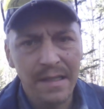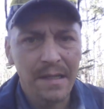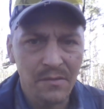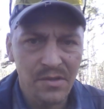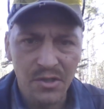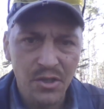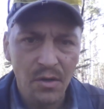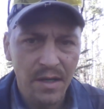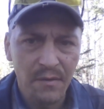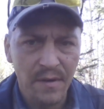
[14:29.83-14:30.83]
it was a
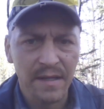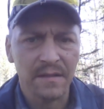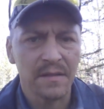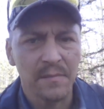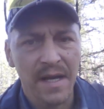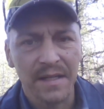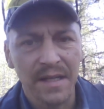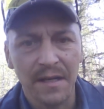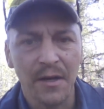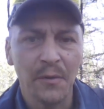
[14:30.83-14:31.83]
joke. It ran on a
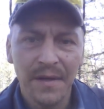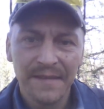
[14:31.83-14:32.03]
magneto.